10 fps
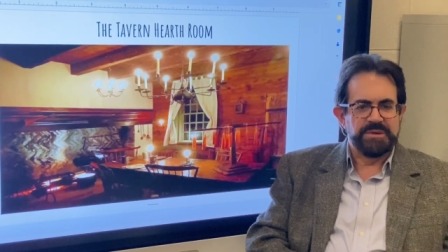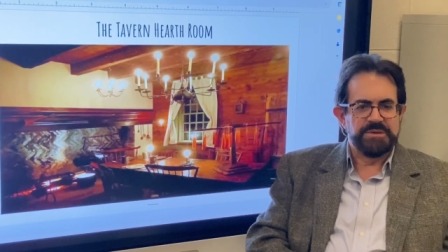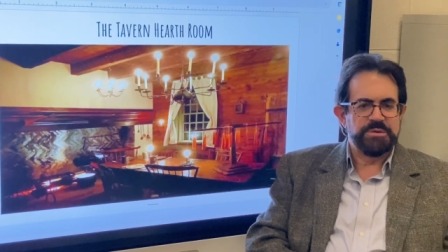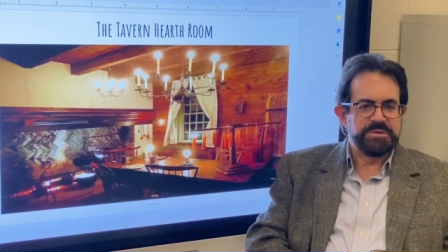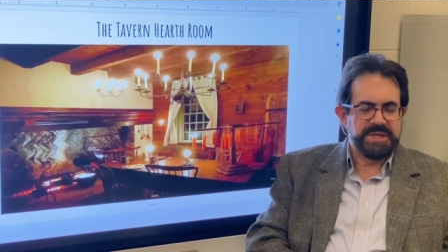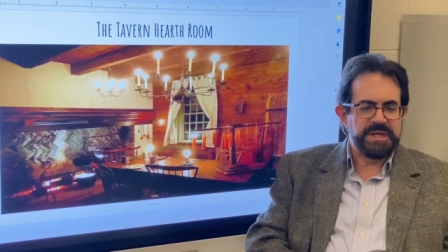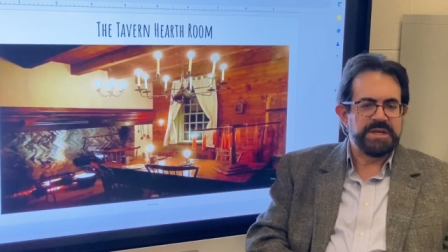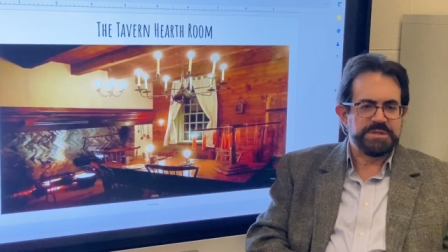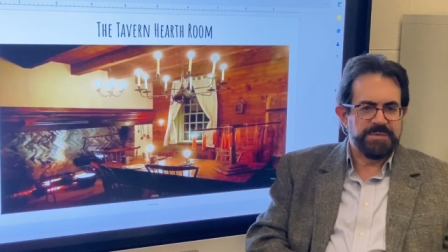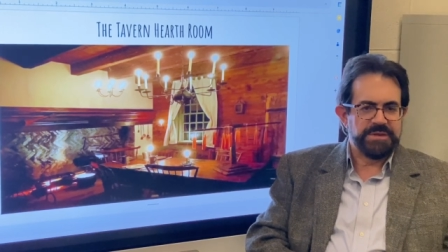or do, taking
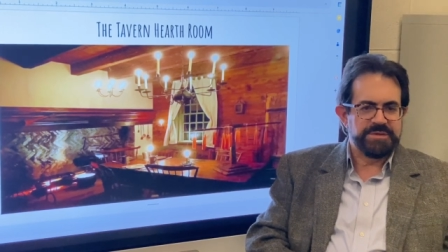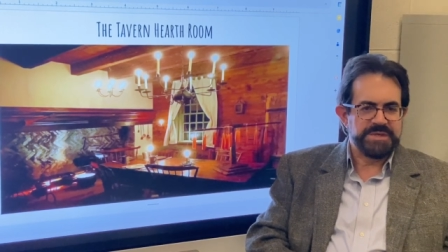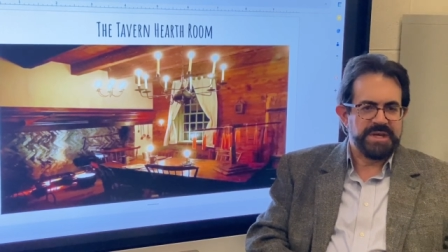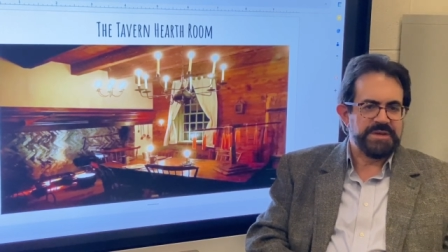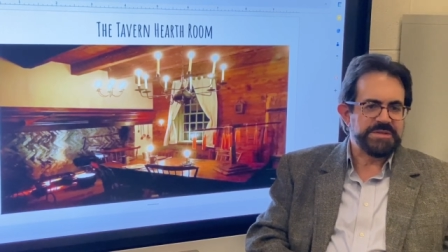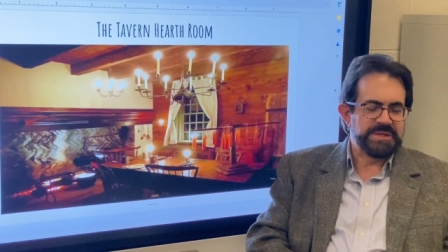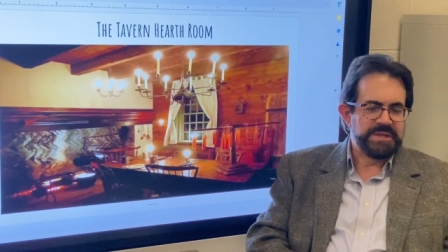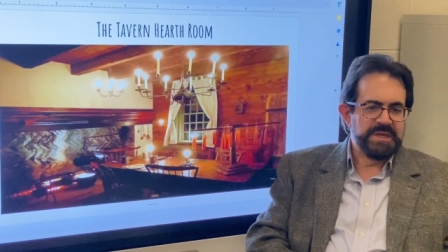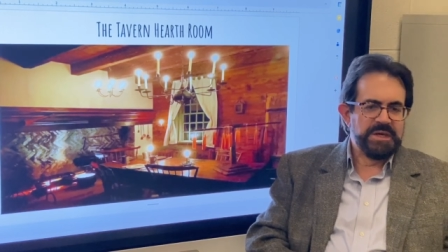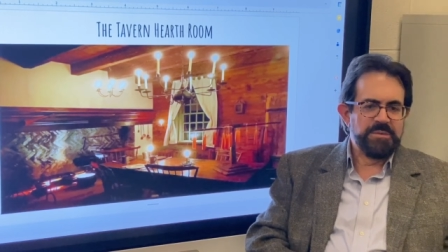his mother's house and
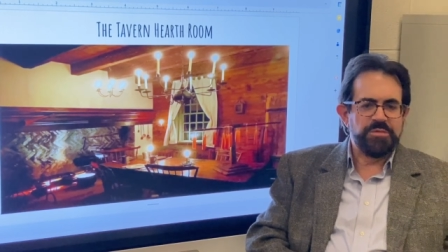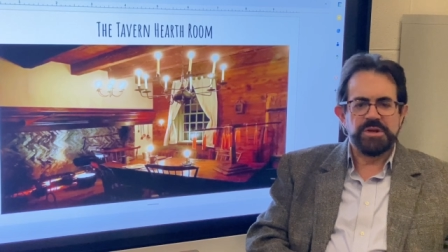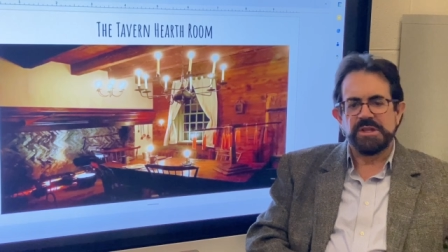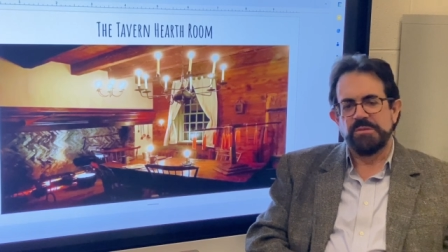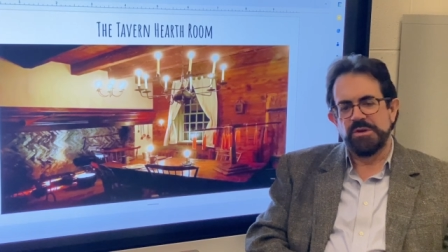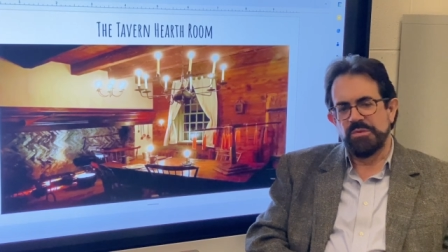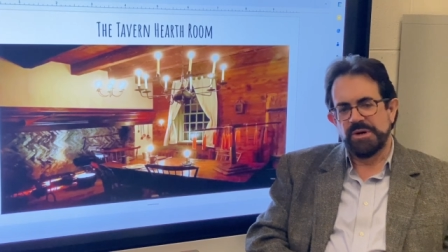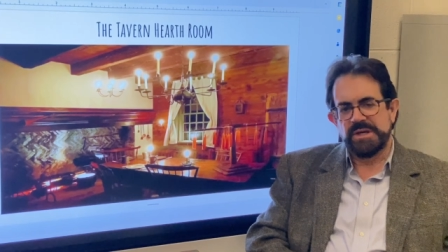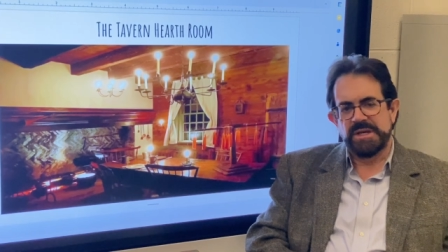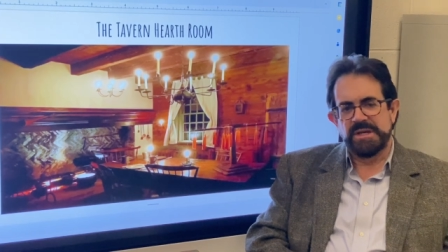putting the
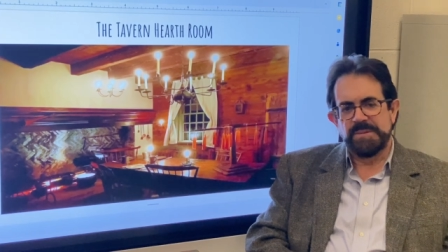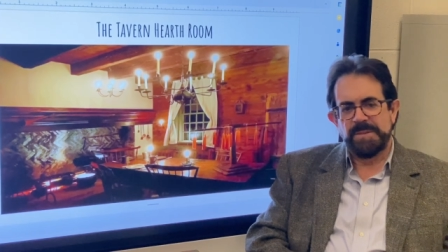millwork in it.